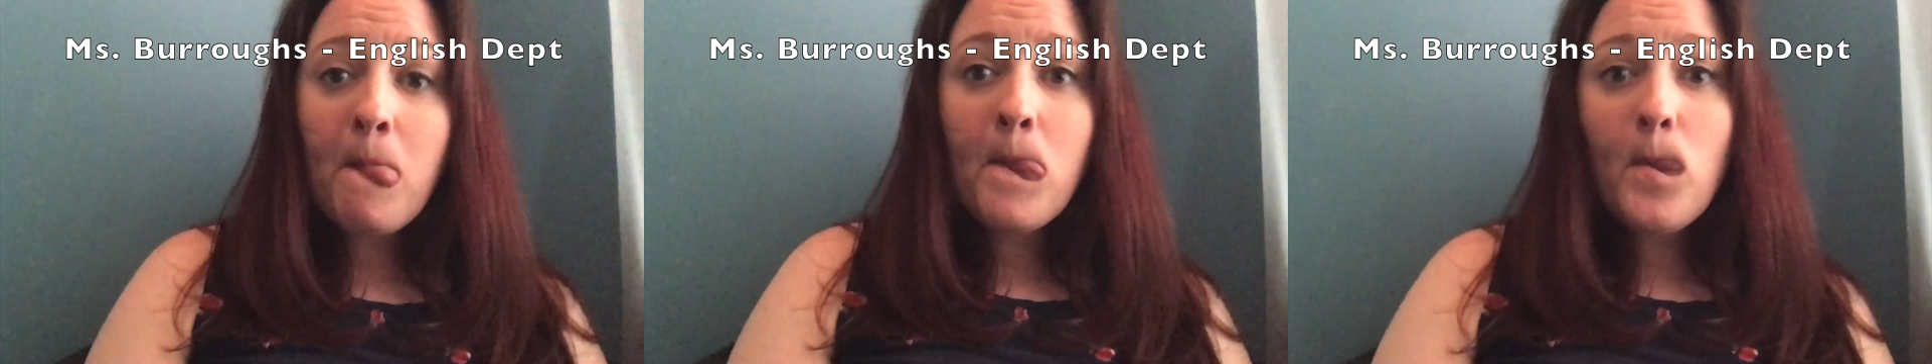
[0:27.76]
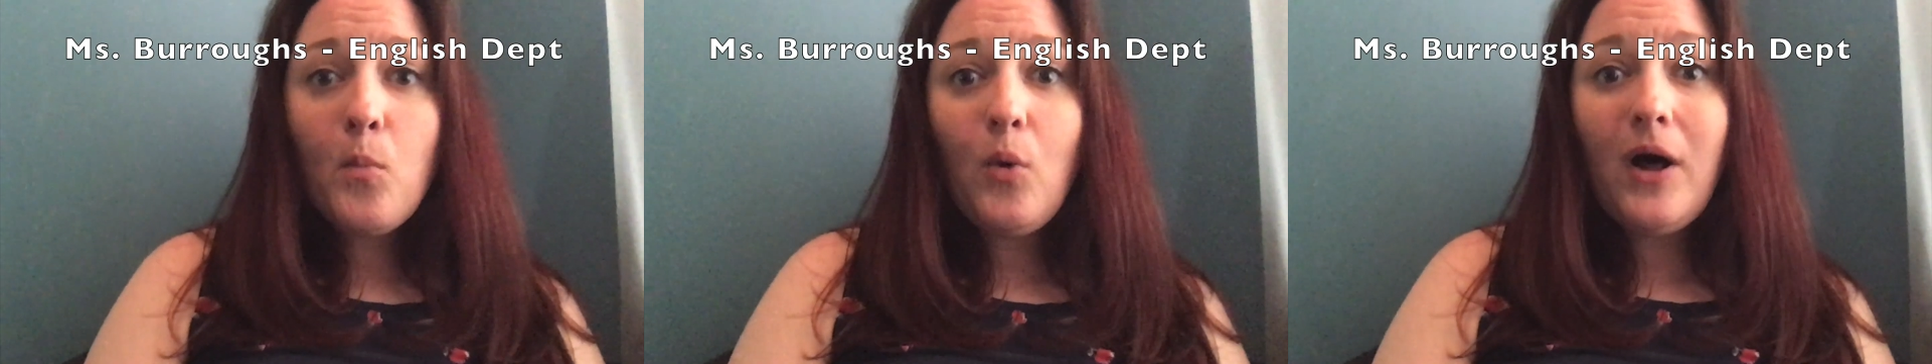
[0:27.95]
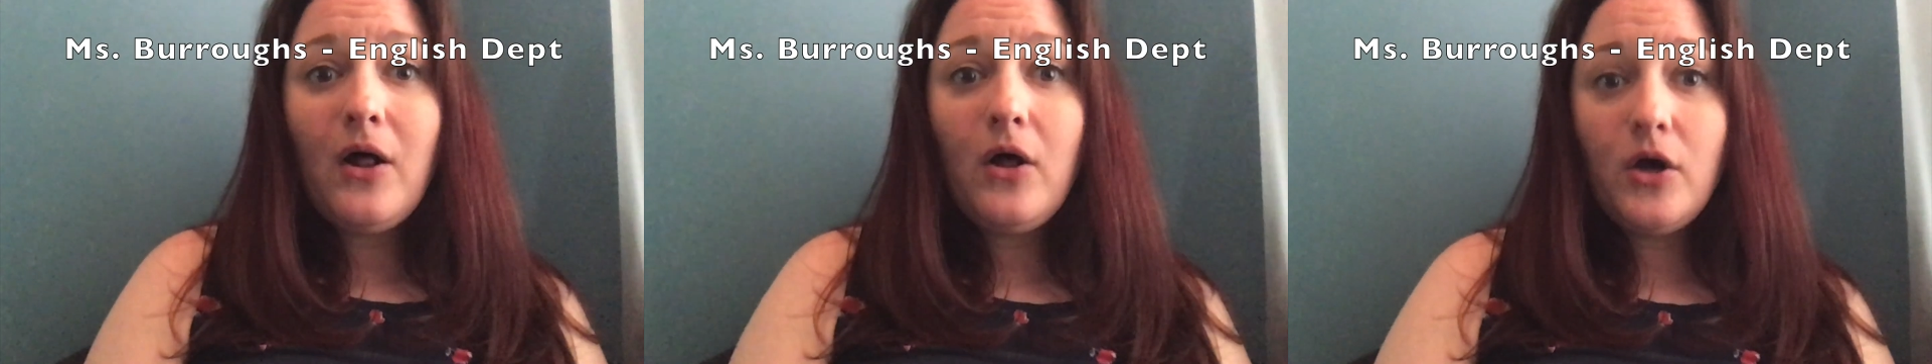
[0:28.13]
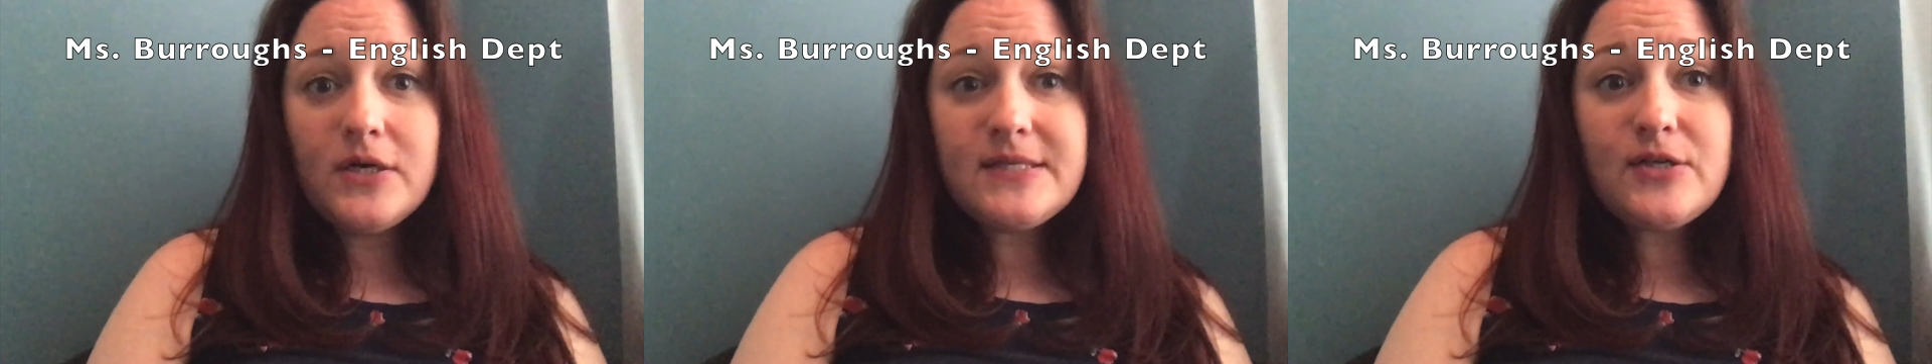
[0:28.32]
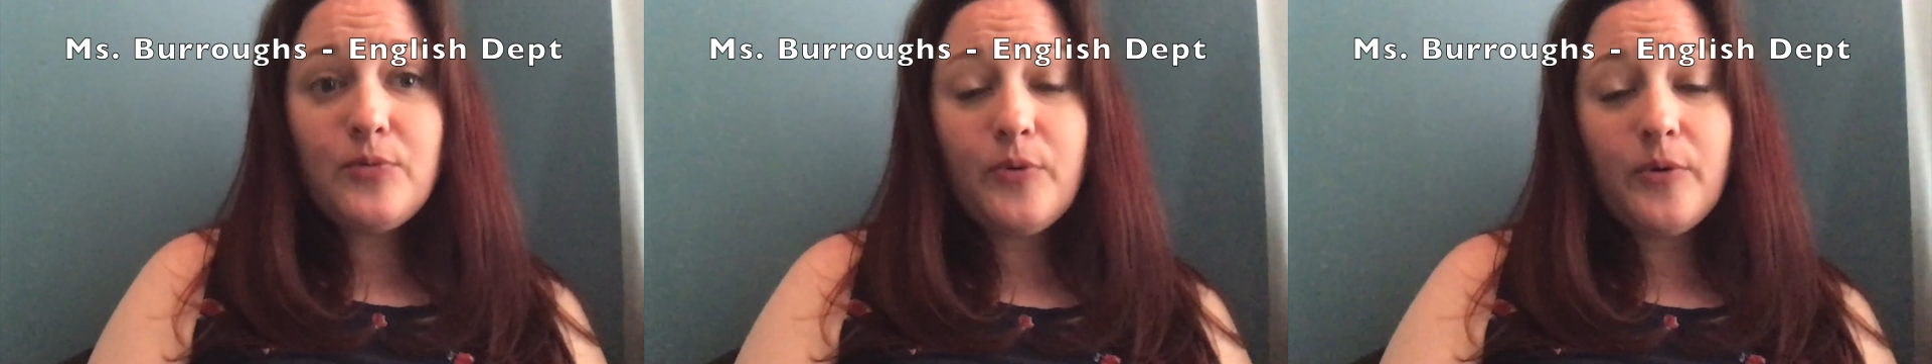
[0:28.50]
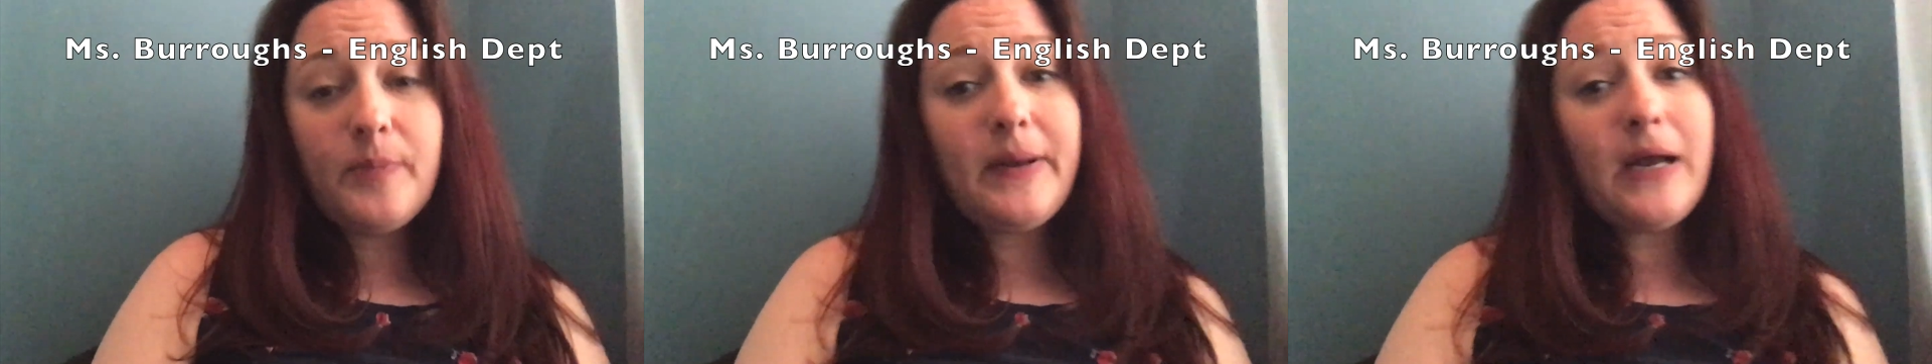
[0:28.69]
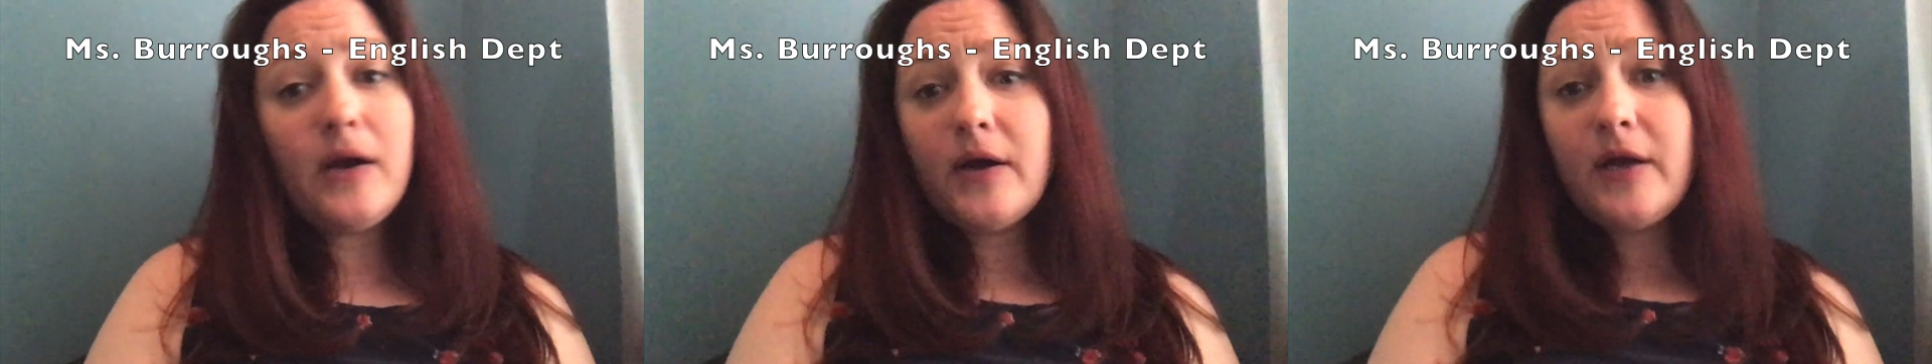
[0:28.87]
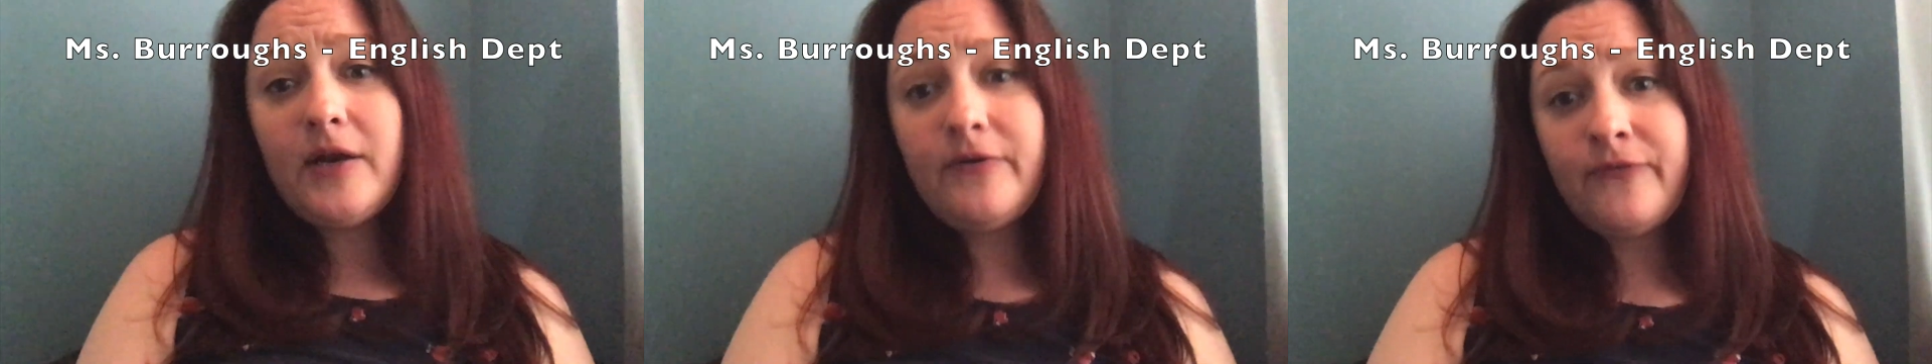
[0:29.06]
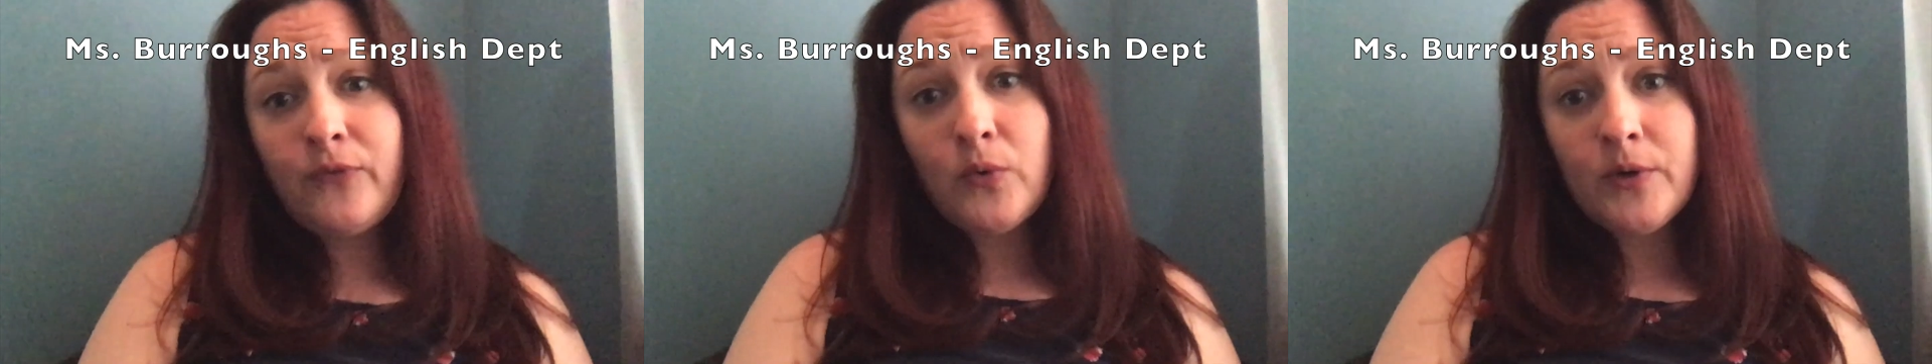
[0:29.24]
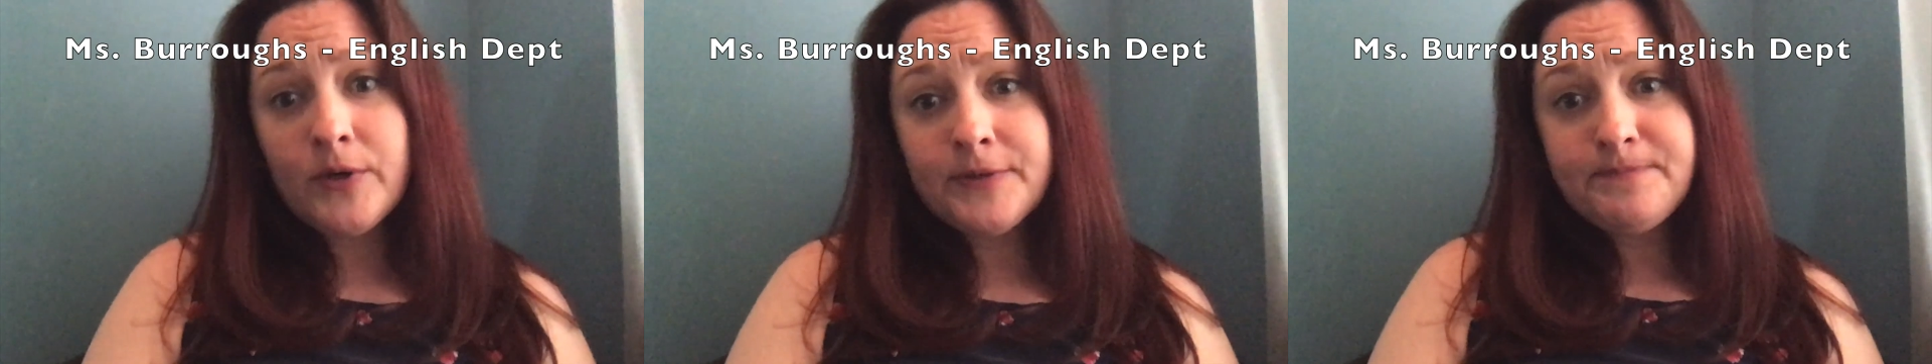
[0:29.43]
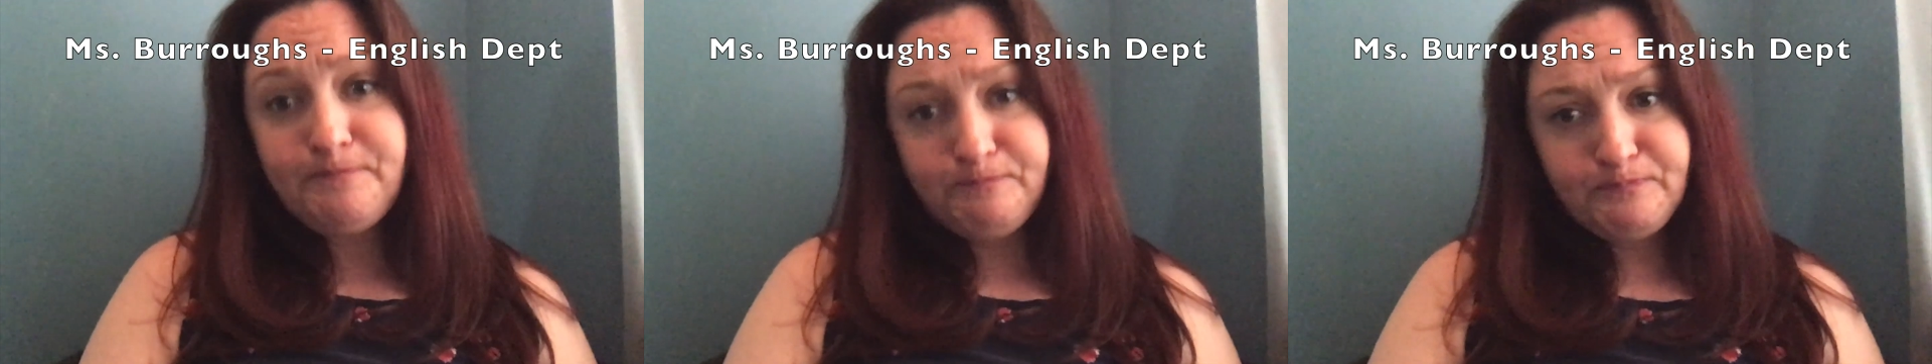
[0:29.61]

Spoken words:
while also preparing for